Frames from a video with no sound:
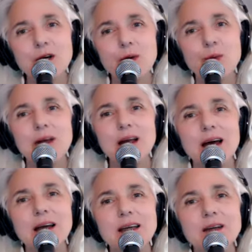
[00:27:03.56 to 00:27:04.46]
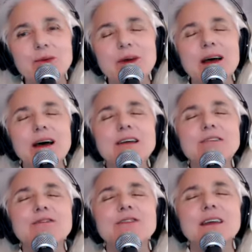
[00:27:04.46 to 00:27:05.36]
when I
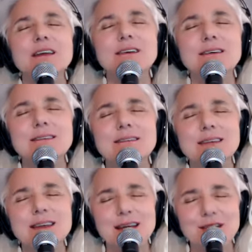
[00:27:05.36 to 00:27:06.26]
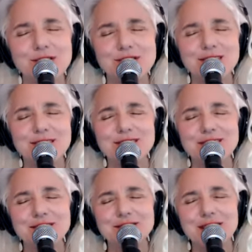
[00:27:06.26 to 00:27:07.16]
feel the energy of the
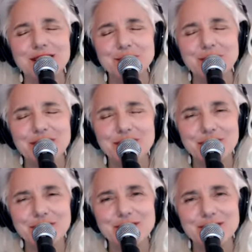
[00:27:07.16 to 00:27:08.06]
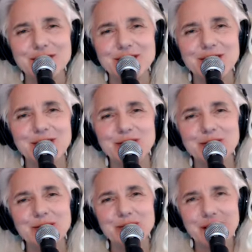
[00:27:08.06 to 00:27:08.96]
divine mother, you know,
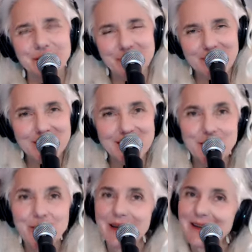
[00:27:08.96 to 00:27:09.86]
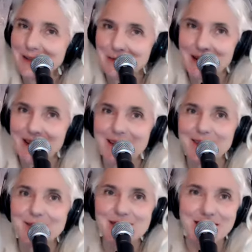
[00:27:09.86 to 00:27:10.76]
when I feel it awaken me,
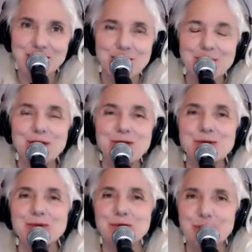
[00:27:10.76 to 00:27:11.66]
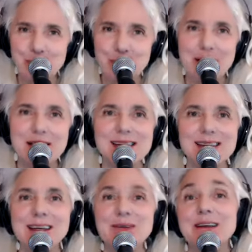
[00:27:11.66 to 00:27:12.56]
which I do most, you know, when I
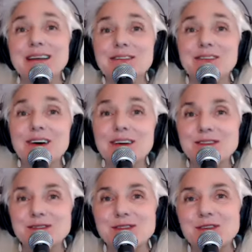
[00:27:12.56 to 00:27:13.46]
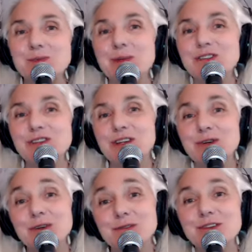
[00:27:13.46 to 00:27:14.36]
sing, when I give concerts especially,
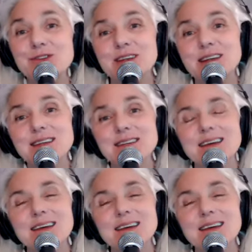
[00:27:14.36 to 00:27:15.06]
or in retreats,